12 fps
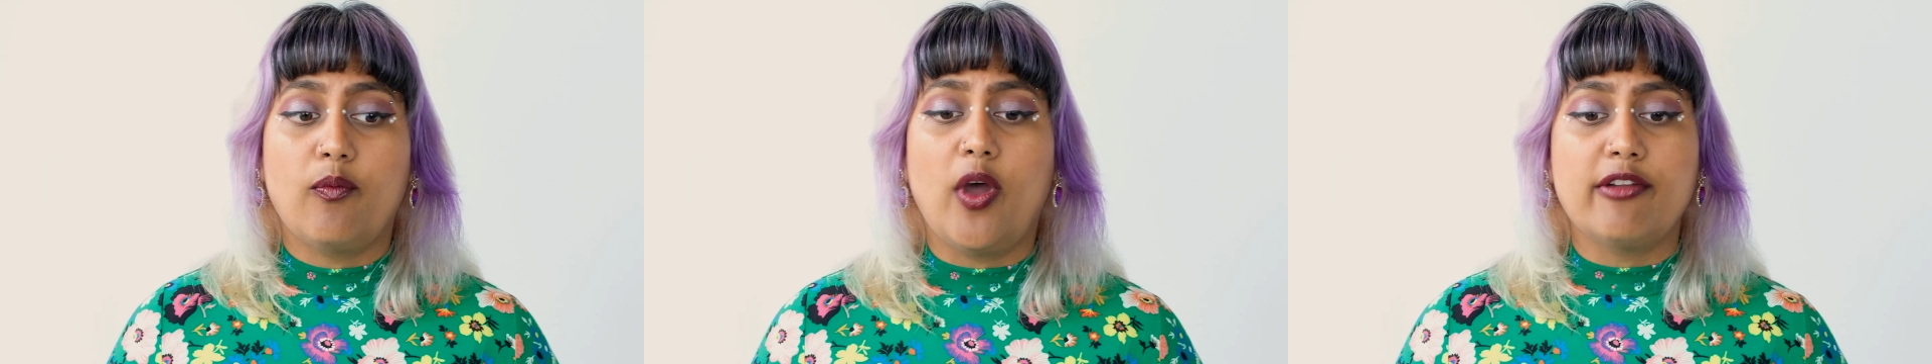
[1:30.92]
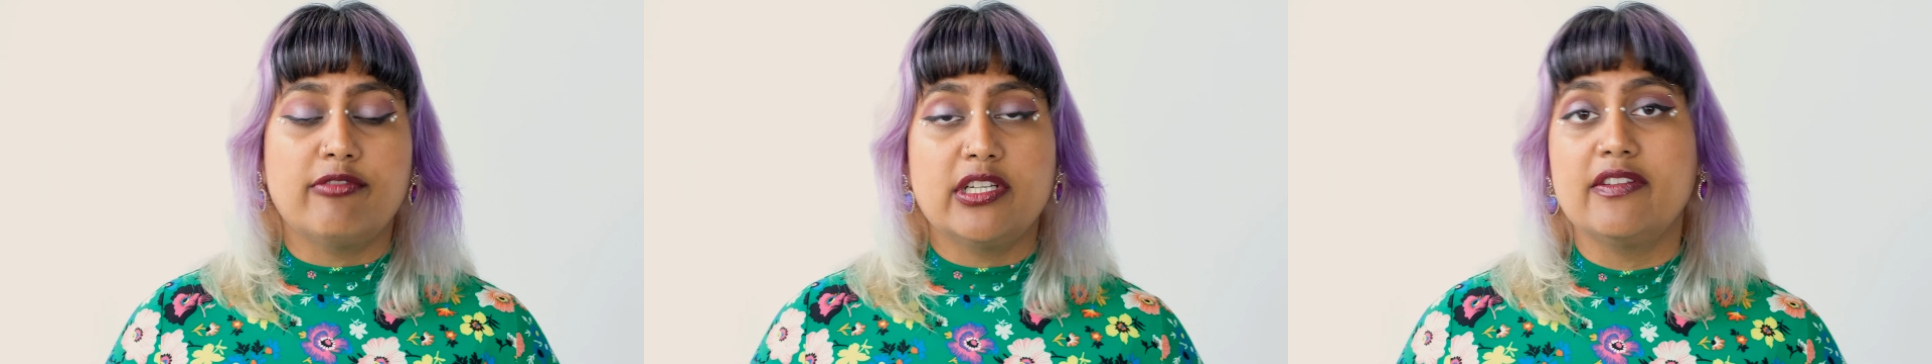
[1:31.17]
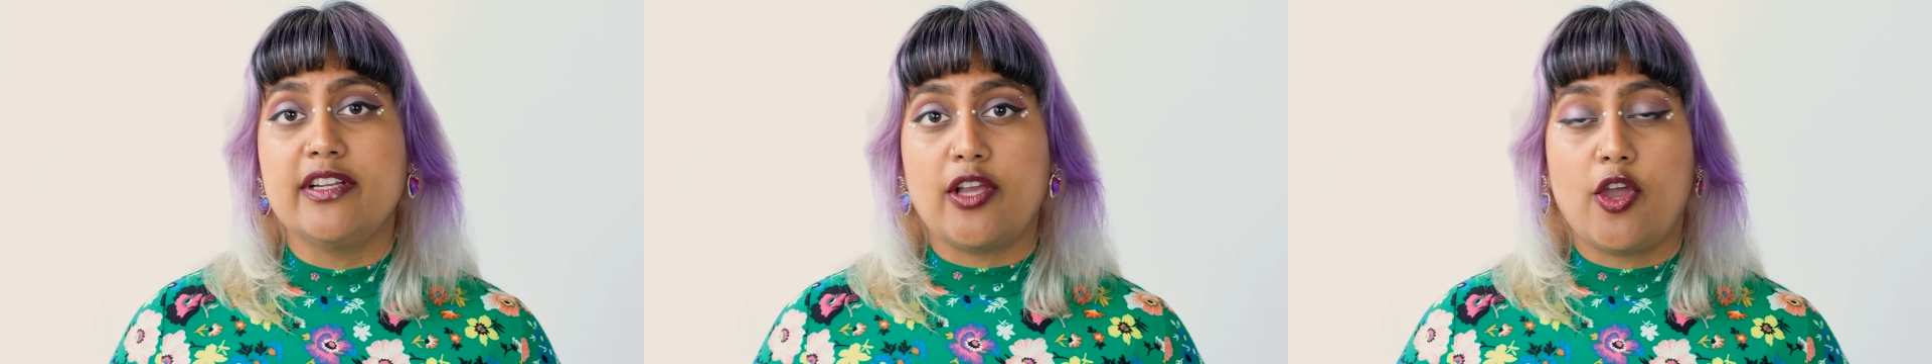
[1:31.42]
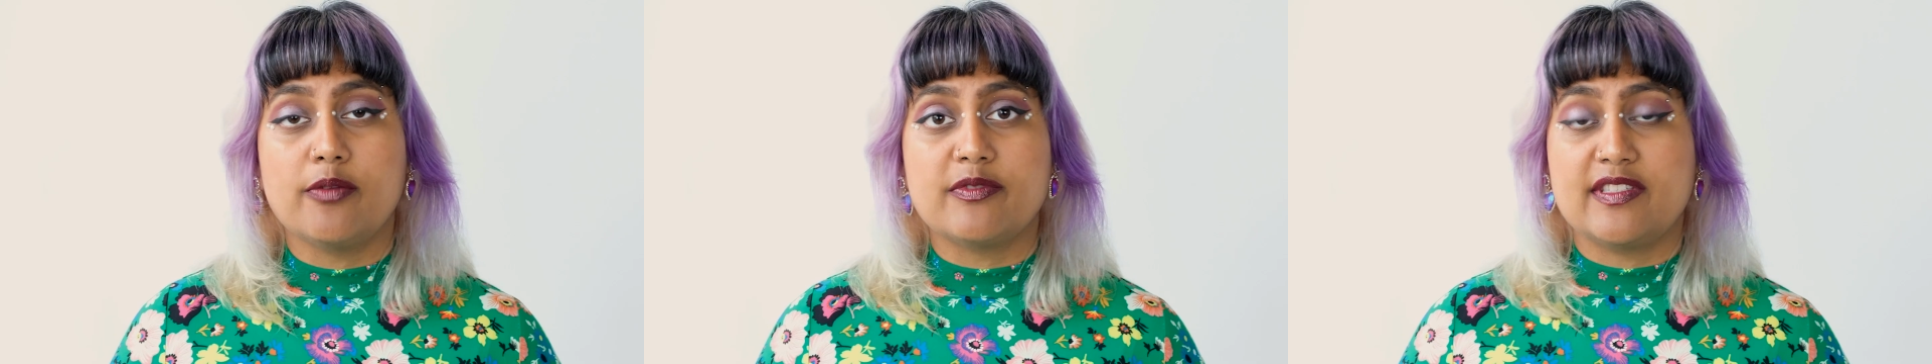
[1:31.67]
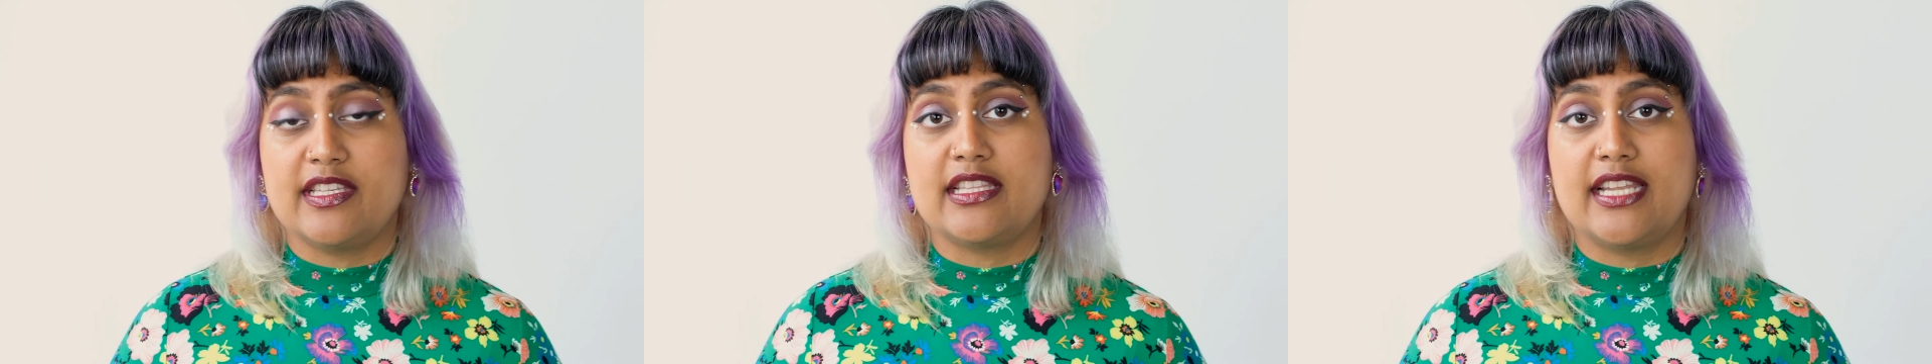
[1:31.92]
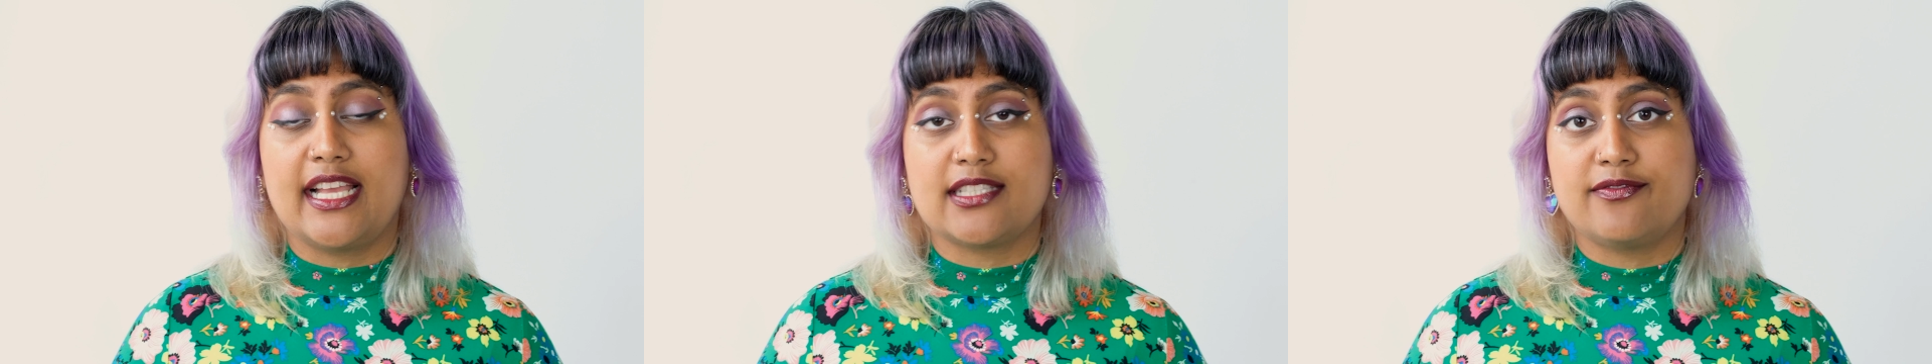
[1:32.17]
What I really, really hope to
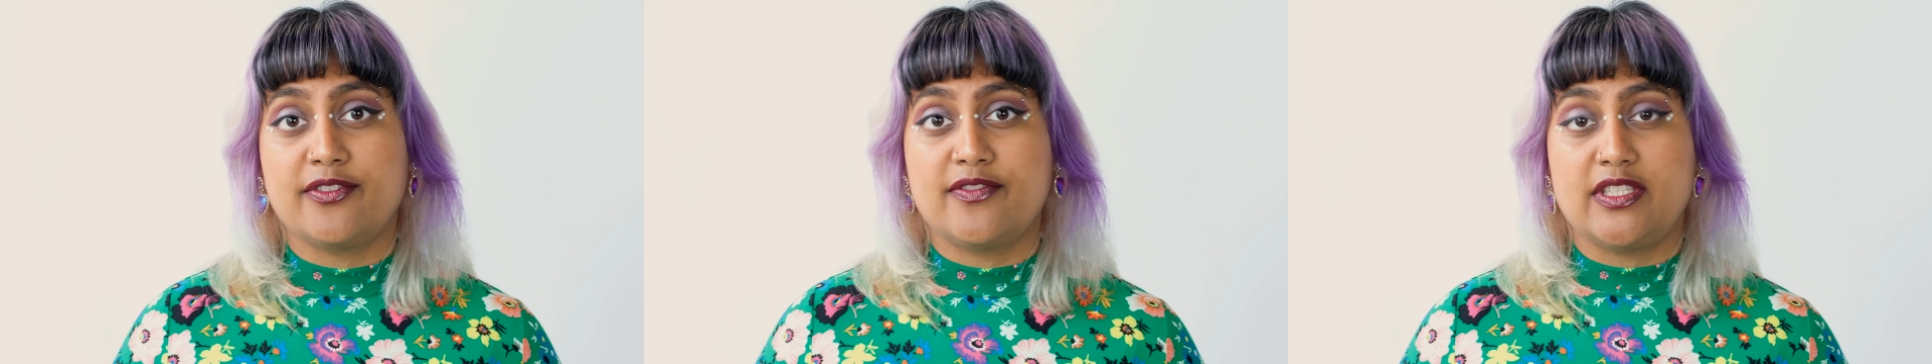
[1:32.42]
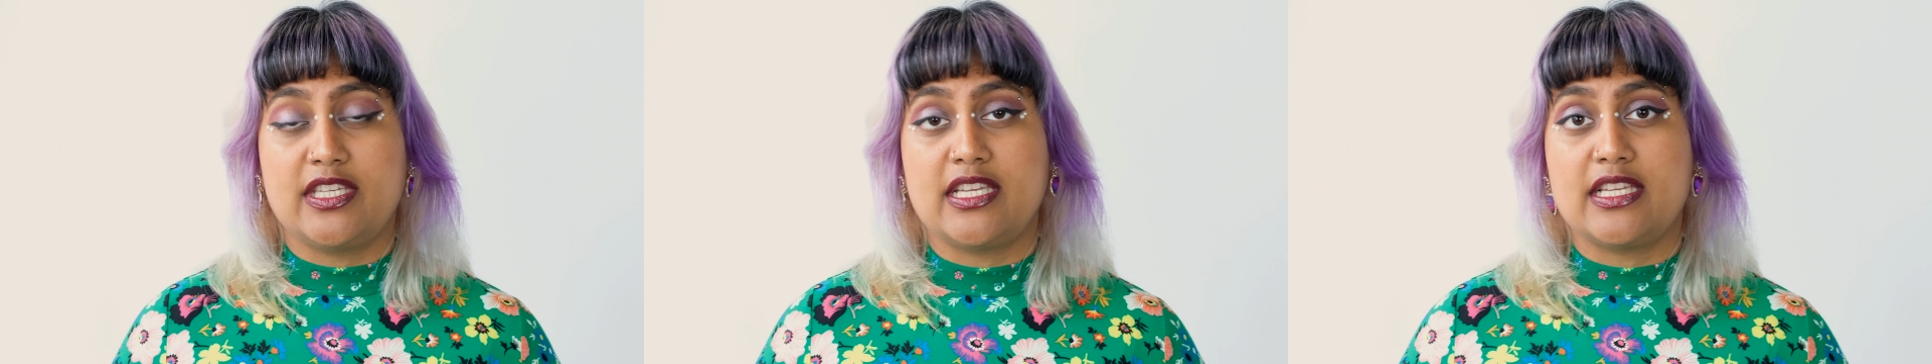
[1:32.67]
see in the next 50